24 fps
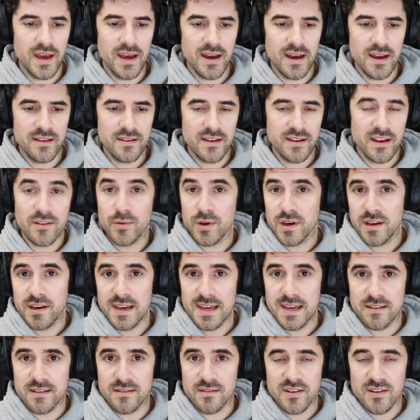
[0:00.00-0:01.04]
And that's what I
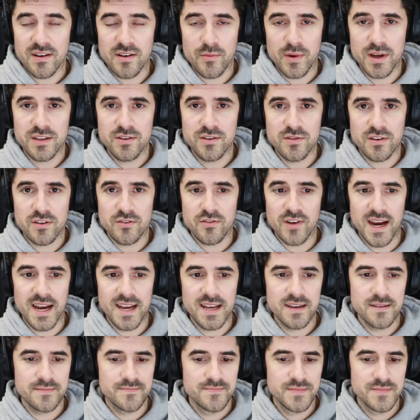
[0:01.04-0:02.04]
did. So I went to the track,